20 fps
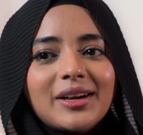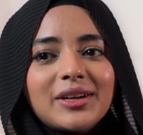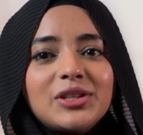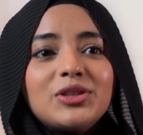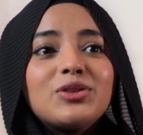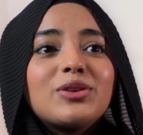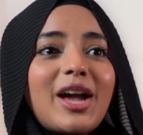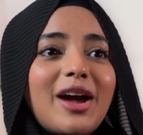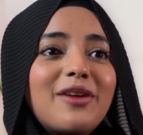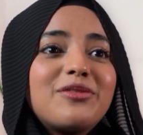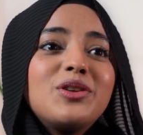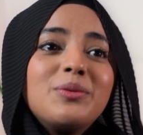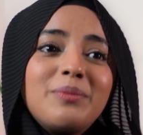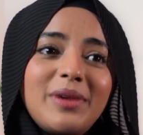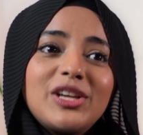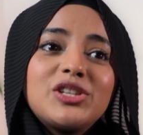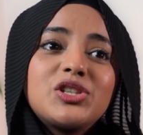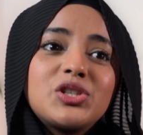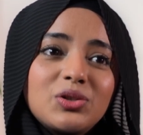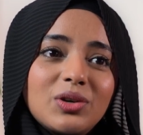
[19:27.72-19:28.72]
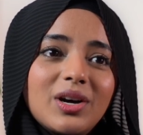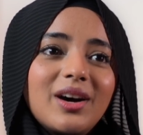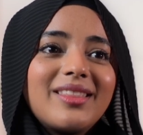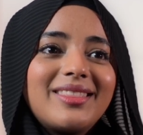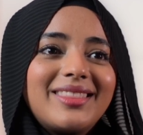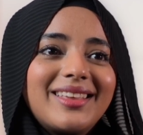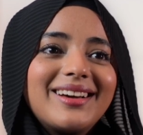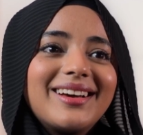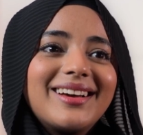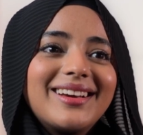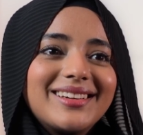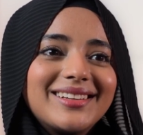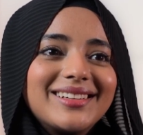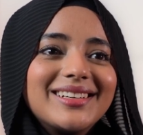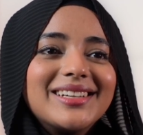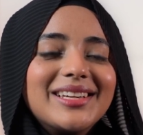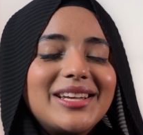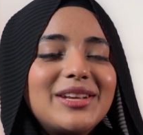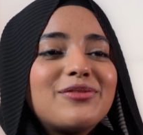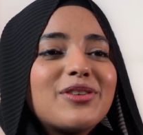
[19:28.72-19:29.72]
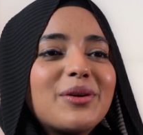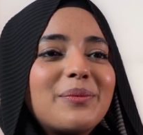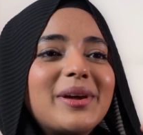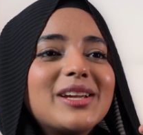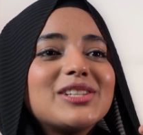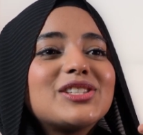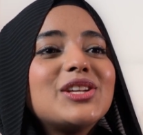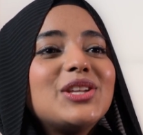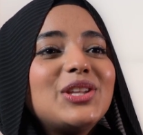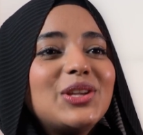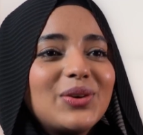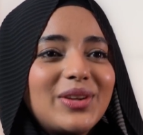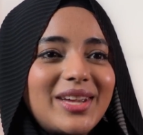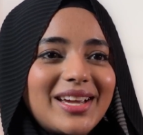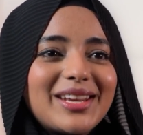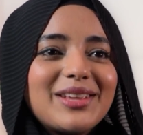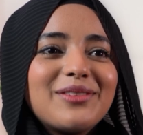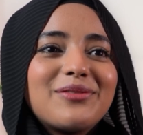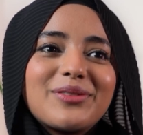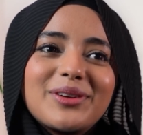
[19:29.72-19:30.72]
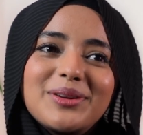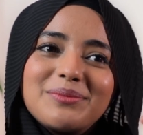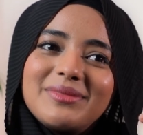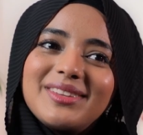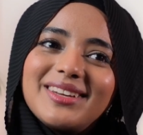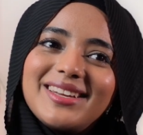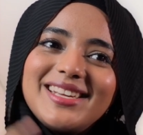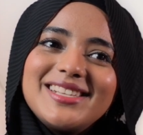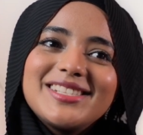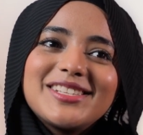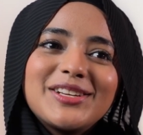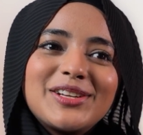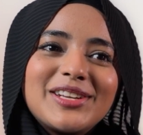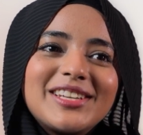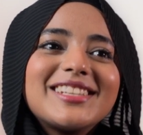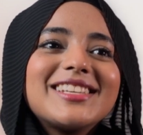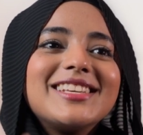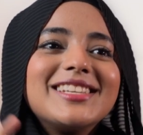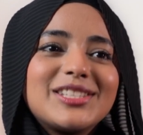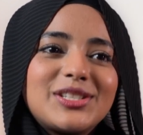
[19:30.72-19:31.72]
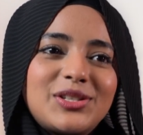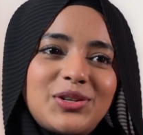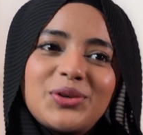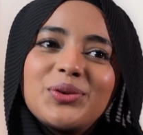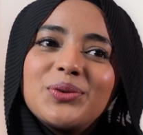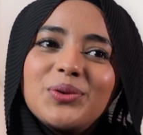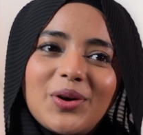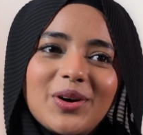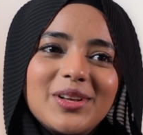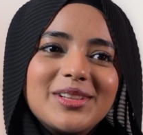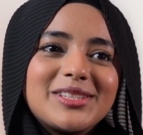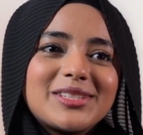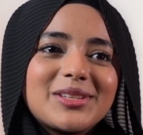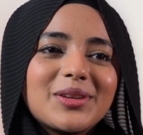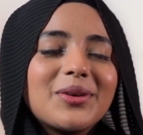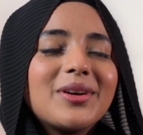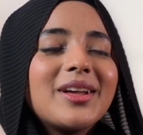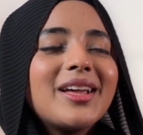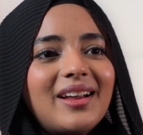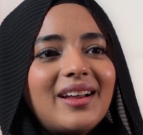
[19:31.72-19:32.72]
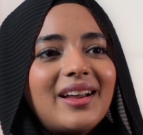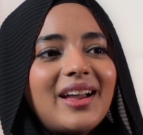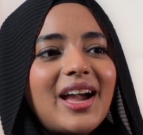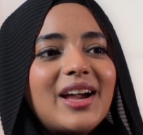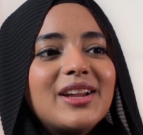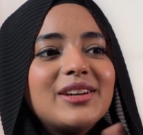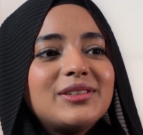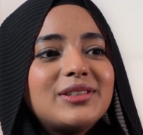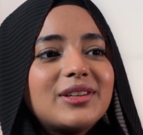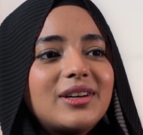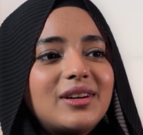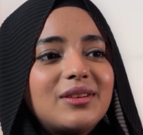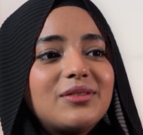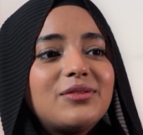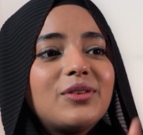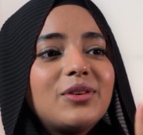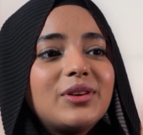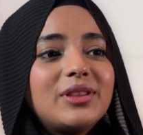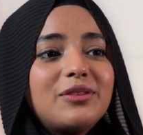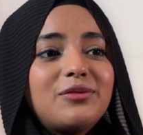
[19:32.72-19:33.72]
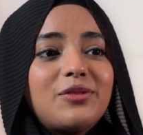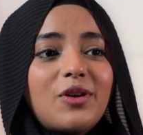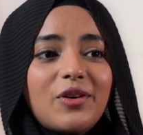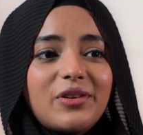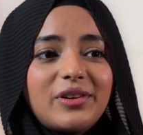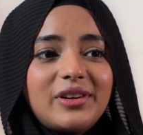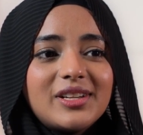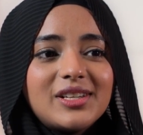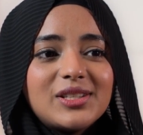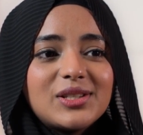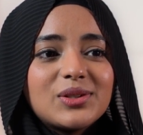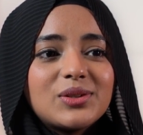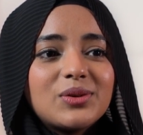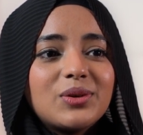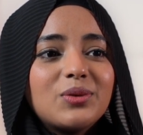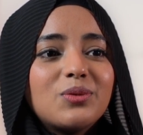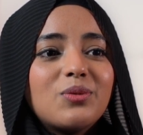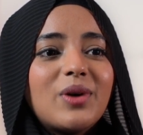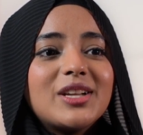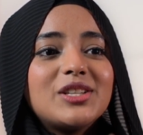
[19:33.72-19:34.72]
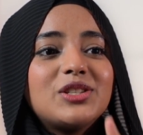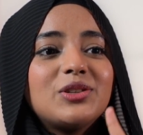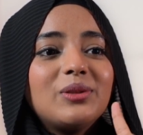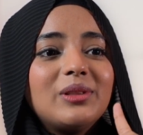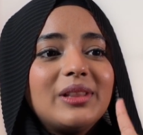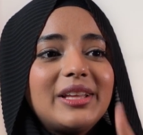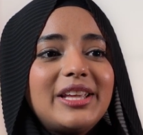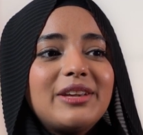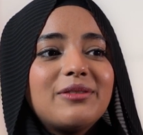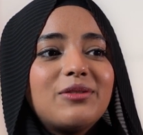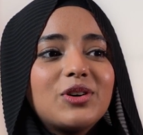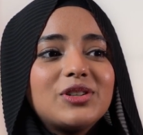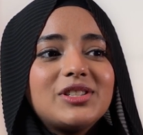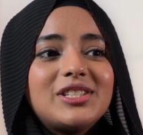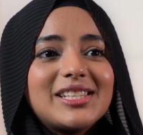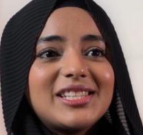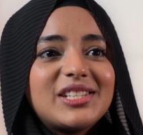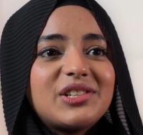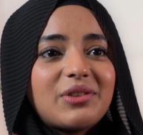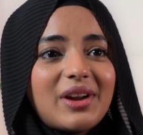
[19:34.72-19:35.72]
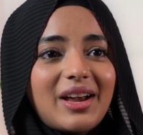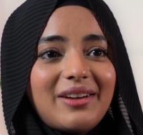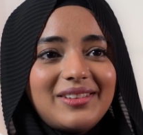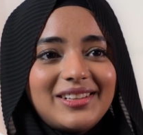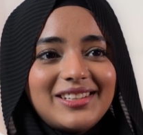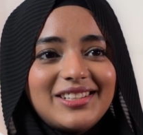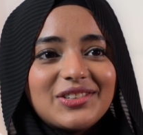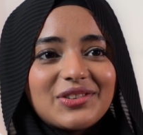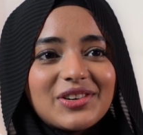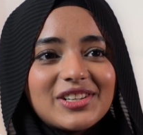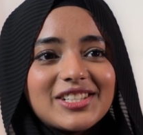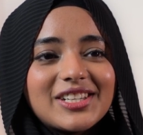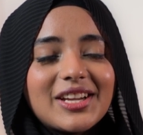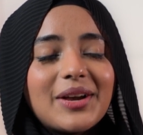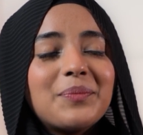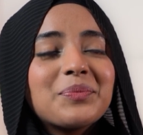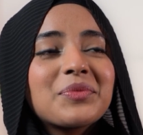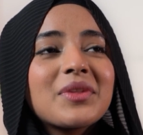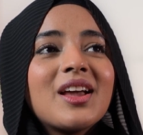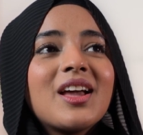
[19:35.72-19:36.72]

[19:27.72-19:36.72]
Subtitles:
you have to make sure the information you're getting from the internet is true also. And for the foreigners who want to live or just travel in Russia,